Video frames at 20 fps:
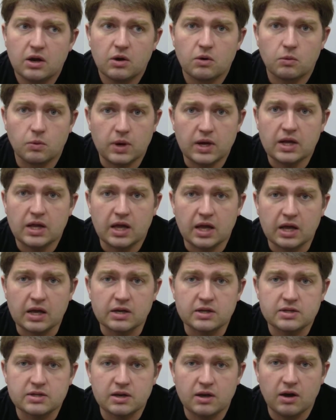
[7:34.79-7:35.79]

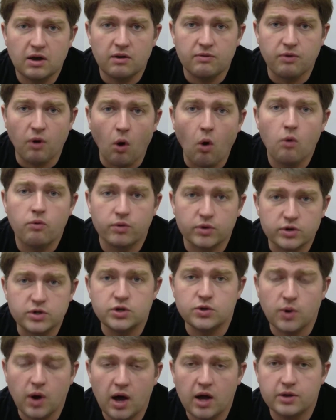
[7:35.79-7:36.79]
readings of over
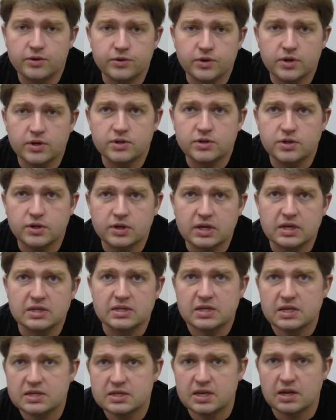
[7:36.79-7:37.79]
200 to
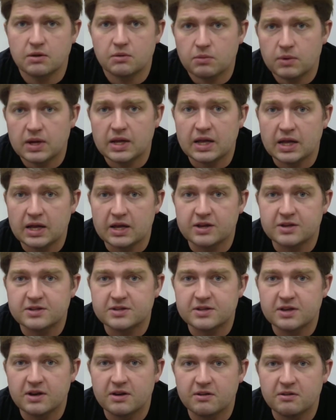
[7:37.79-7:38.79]
consistent
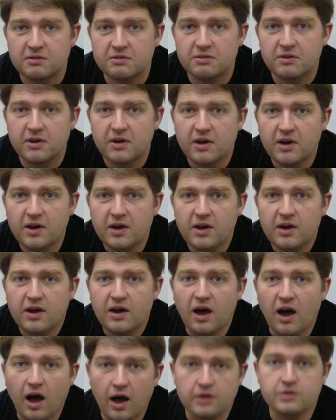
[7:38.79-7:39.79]
readings of
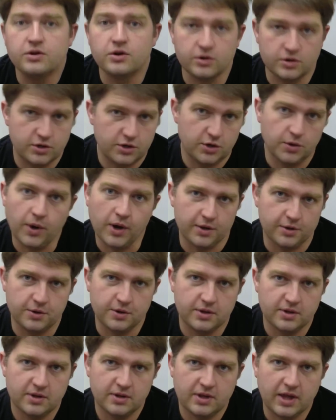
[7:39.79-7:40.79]
under 200,
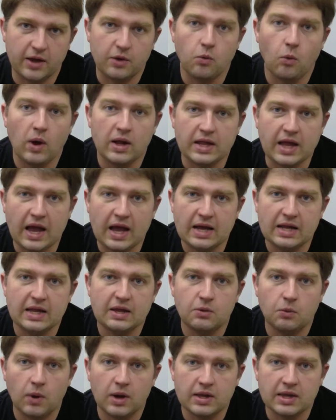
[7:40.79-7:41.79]
like
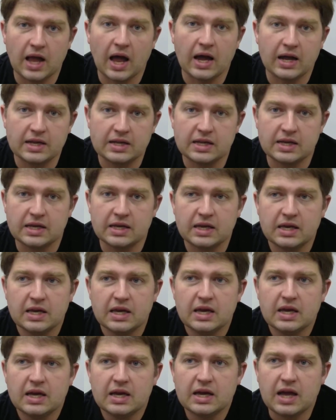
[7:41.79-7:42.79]
180, 190,
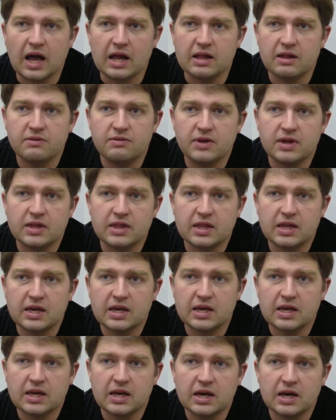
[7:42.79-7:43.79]
kind of in
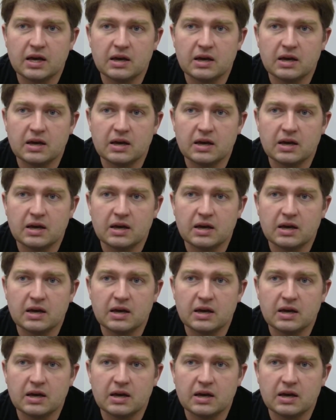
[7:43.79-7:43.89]
the